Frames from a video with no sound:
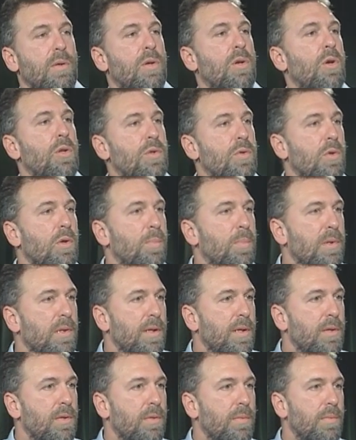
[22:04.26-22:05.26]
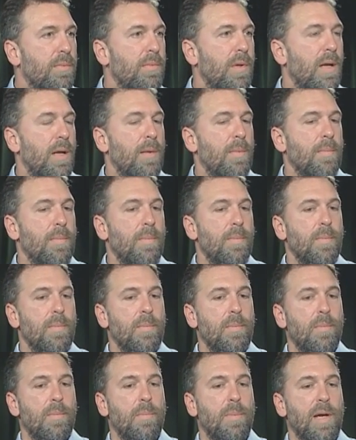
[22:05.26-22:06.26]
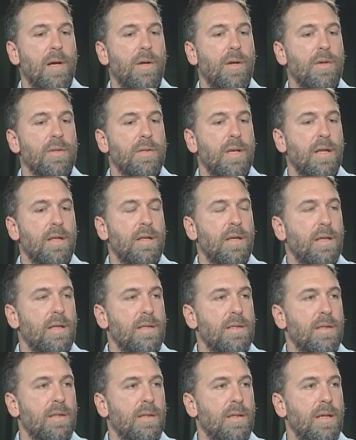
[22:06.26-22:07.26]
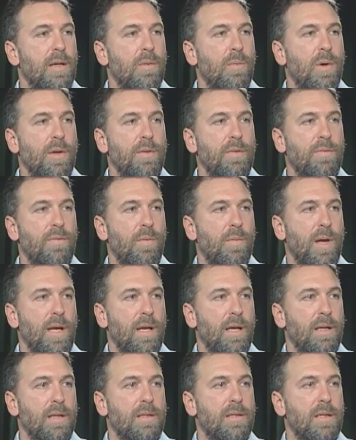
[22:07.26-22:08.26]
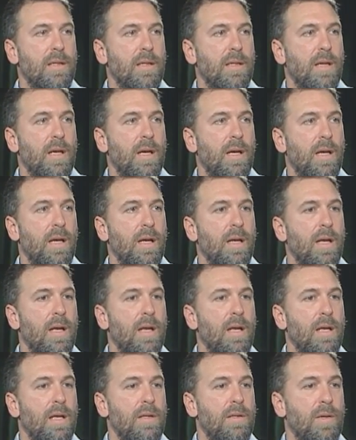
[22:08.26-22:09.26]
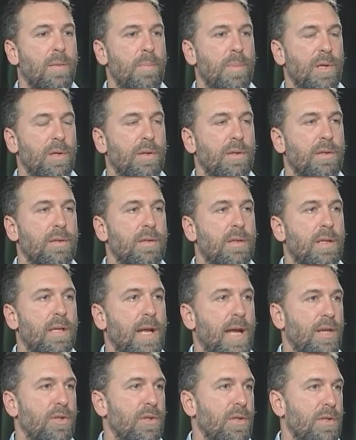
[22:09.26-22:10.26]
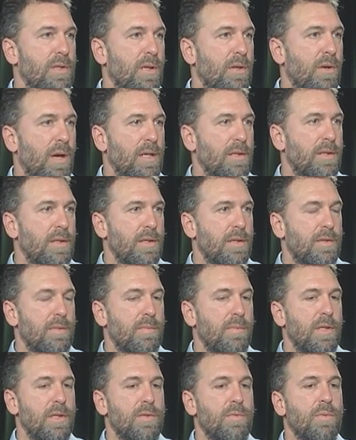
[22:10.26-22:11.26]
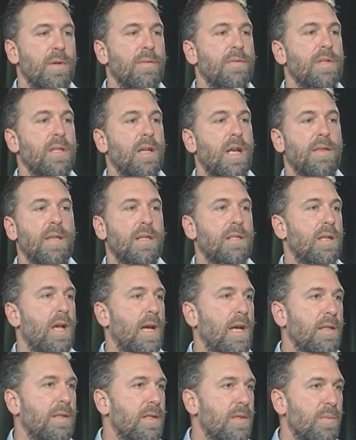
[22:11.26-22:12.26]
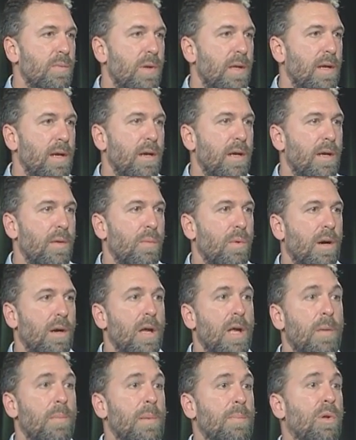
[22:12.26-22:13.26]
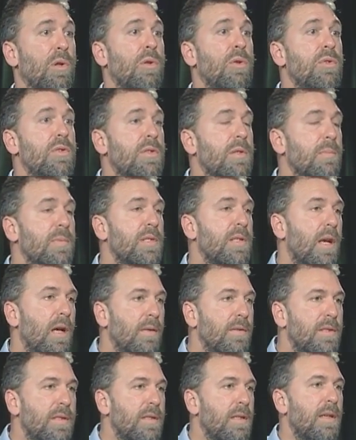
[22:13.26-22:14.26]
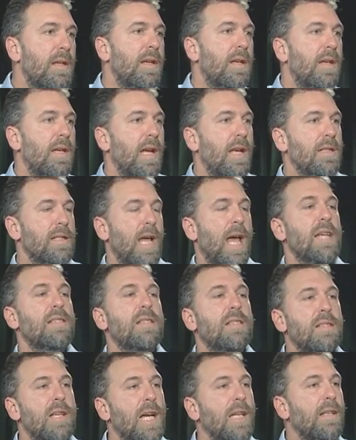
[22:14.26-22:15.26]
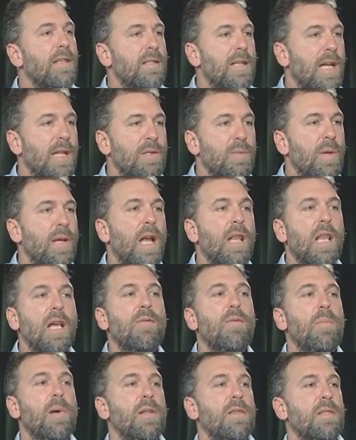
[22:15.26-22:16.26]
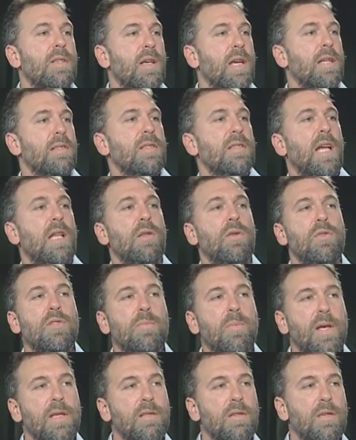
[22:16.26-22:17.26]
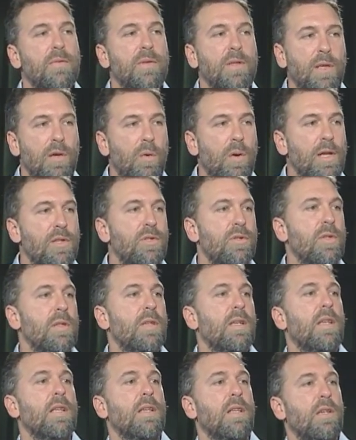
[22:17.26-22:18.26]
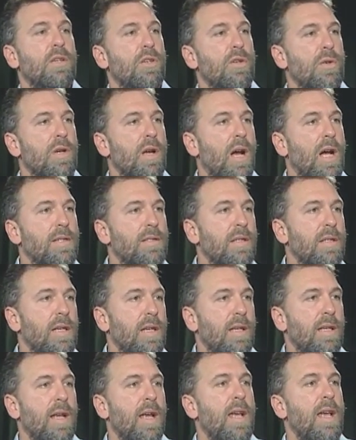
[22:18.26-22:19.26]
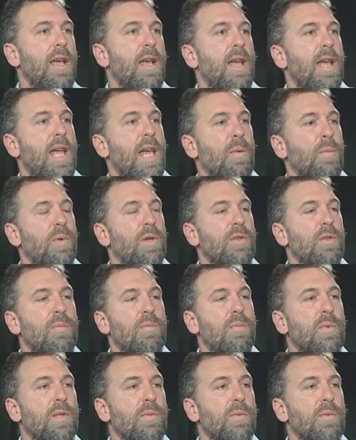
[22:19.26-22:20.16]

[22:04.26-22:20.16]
cultural, political barriers, I think is a wonderful way to build connections across these rifts. And I think science is one area where people lose themselves. As a scientist, that's what I love about science. Is I lose myself in the question and the curiosity, and when you